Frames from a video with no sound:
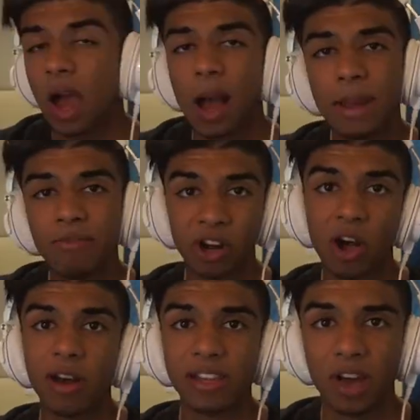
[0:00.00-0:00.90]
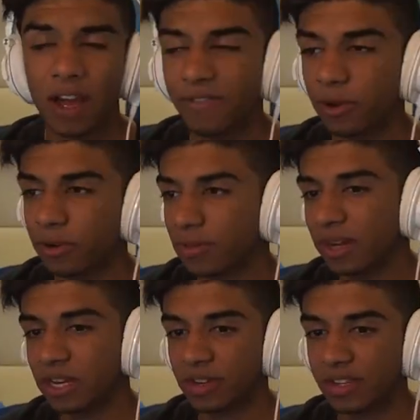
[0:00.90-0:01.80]
I mean, regardless, I have the Ultimate
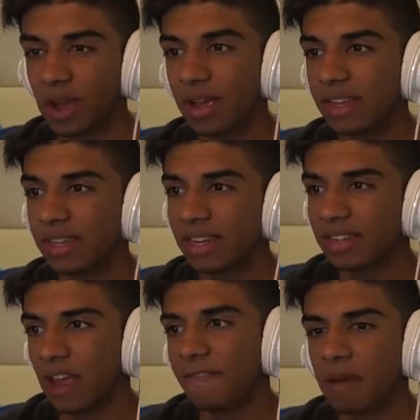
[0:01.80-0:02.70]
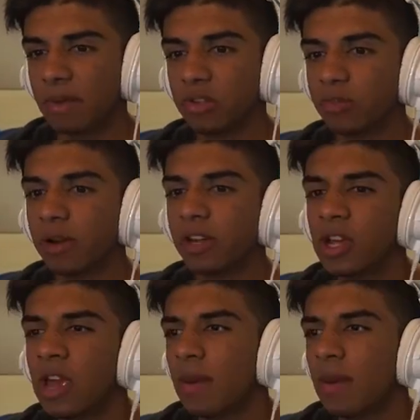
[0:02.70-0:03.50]
Edition, so it doesn't affect me too much,